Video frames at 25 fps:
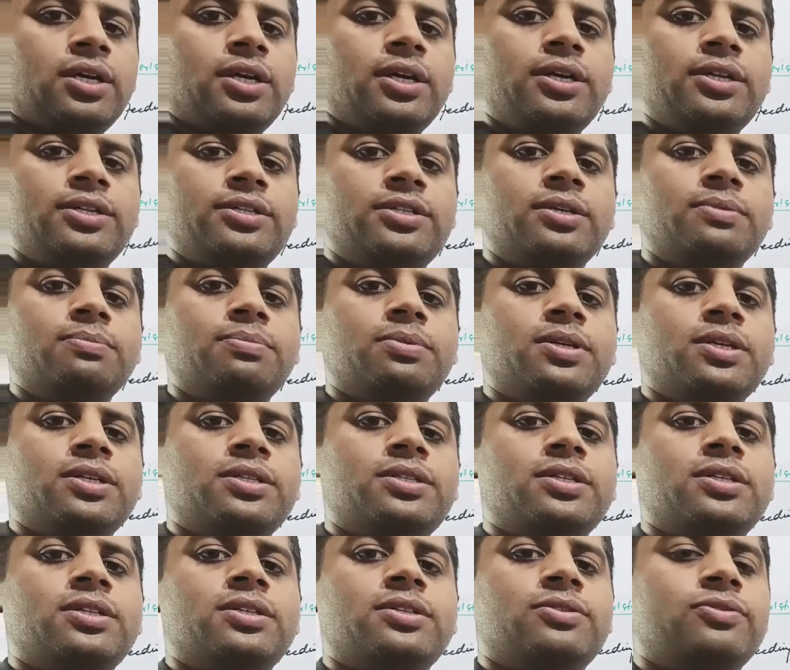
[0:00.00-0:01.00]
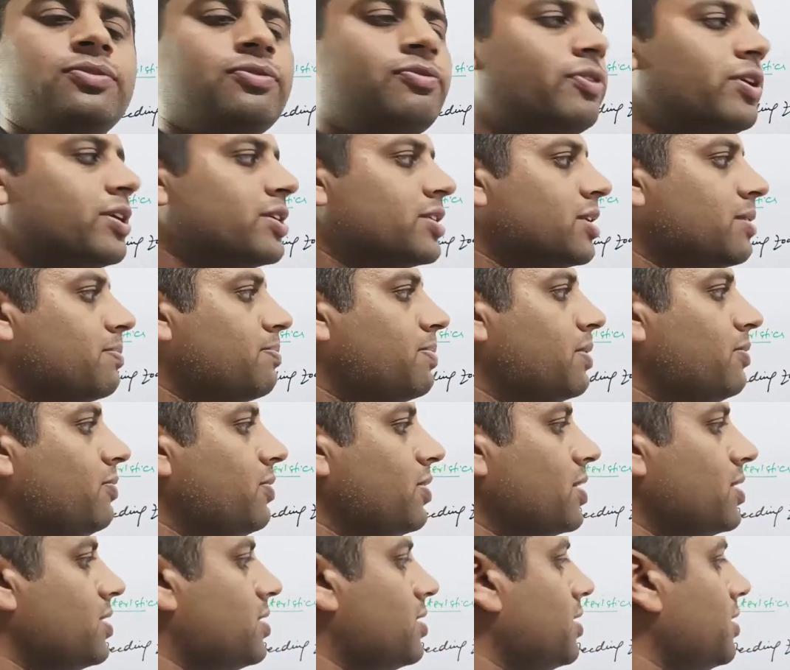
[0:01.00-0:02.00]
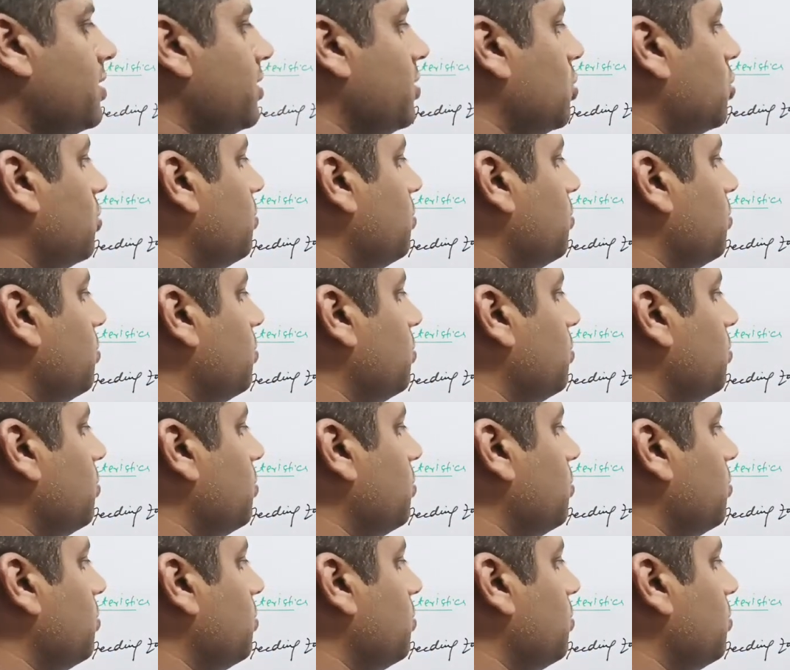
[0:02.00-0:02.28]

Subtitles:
In some cases, for example, we can say the